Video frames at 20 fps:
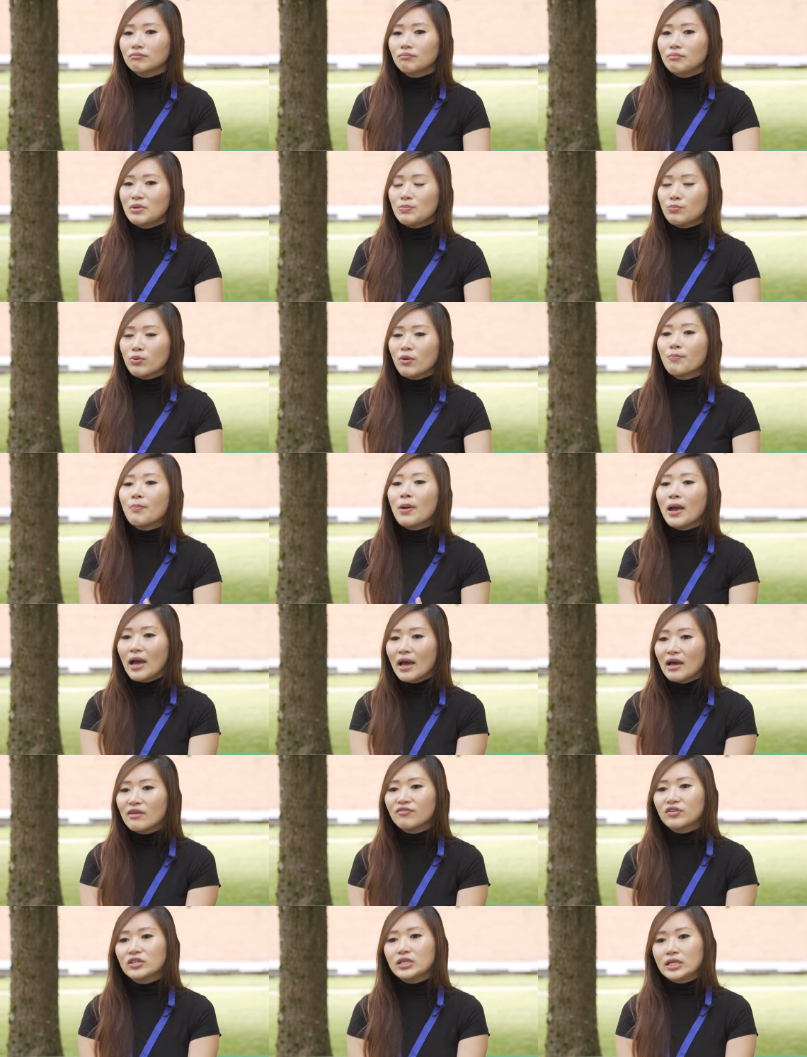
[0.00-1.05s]
be
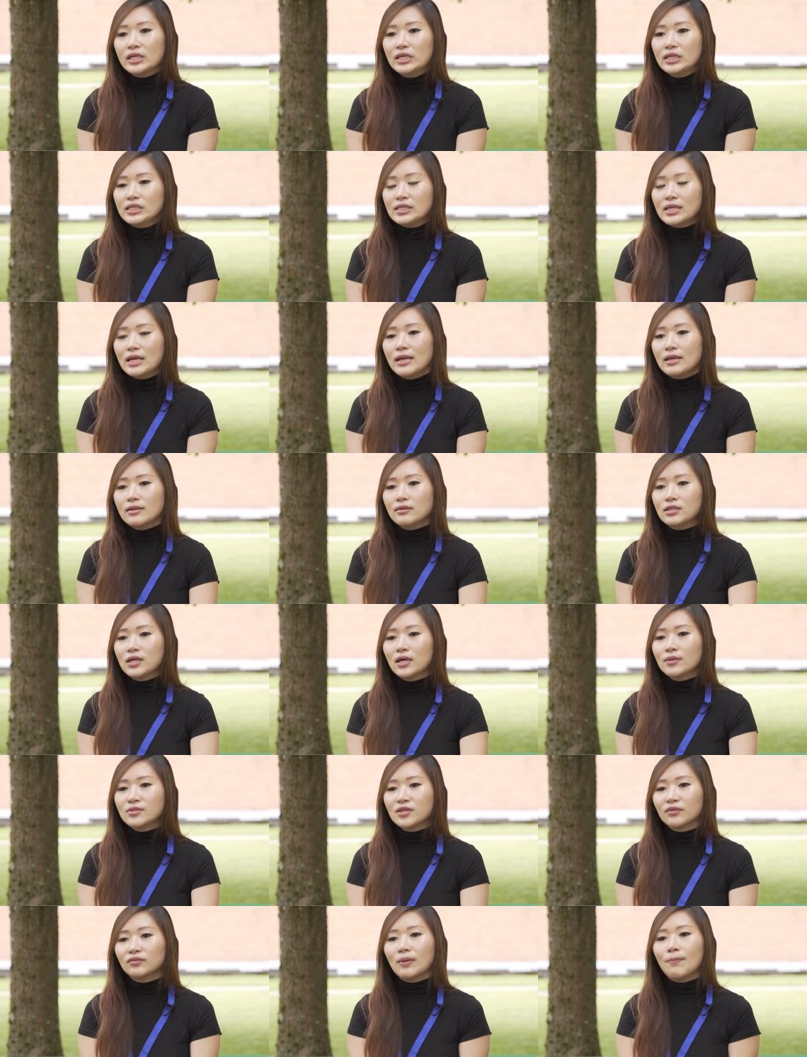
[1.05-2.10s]
prepared for these in
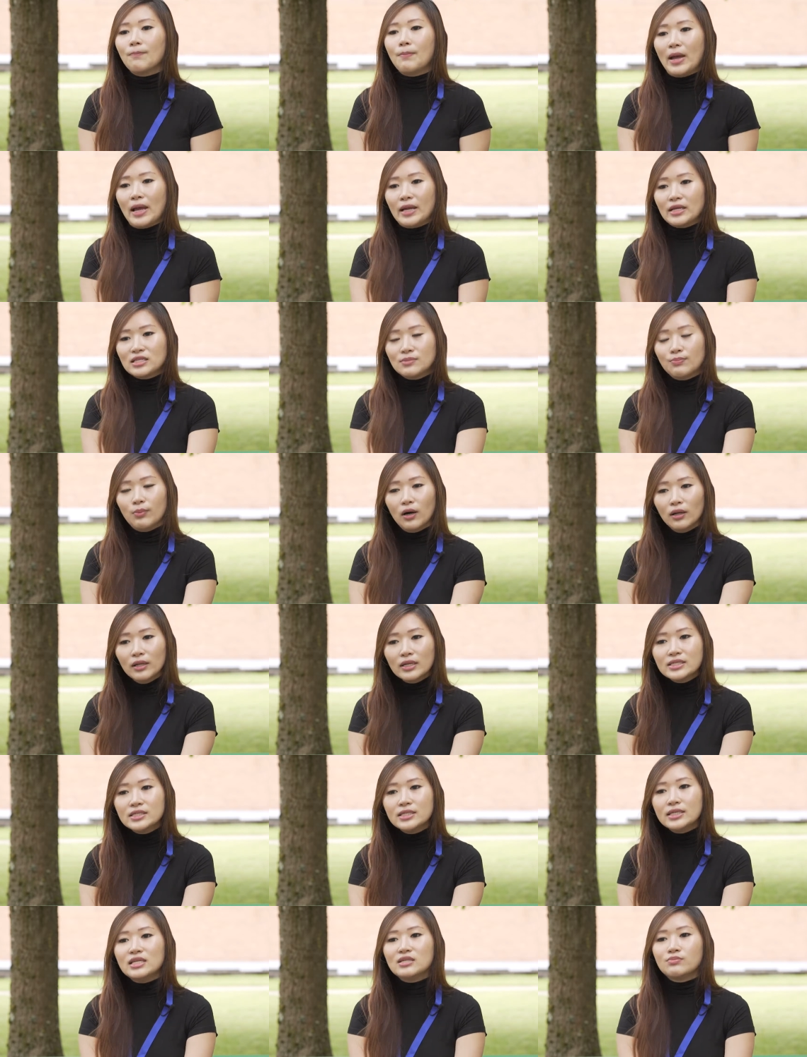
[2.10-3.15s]
terms of the bank's
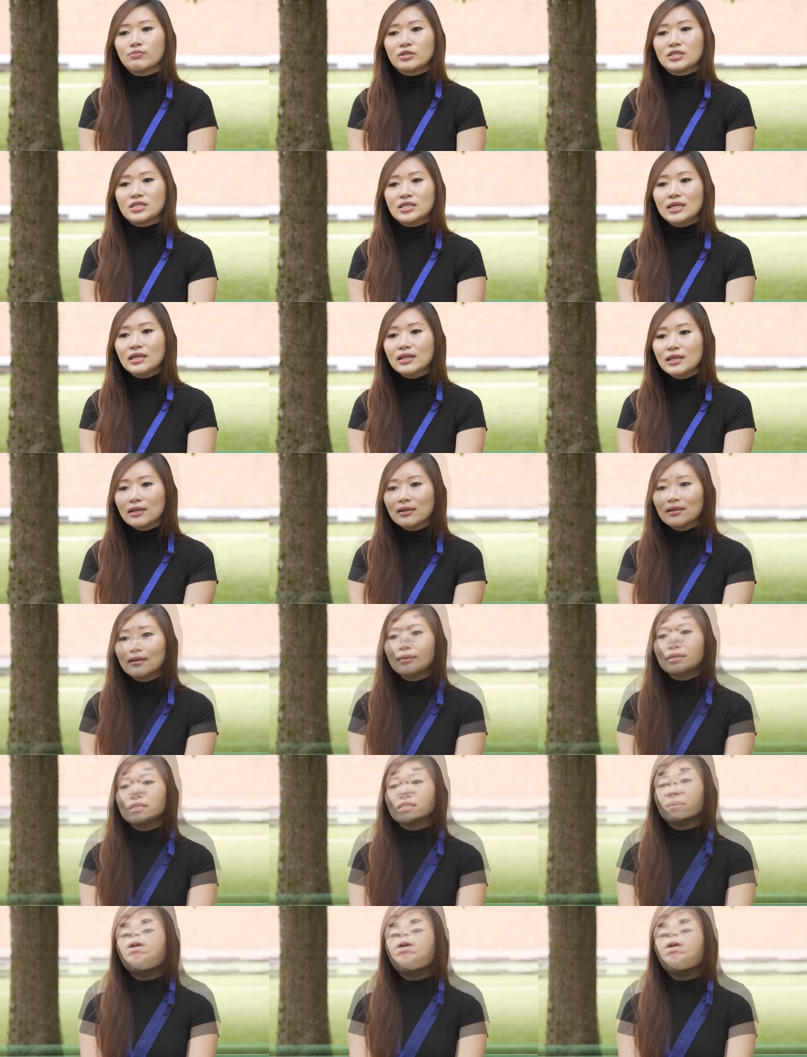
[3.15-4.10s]
policies, procedures.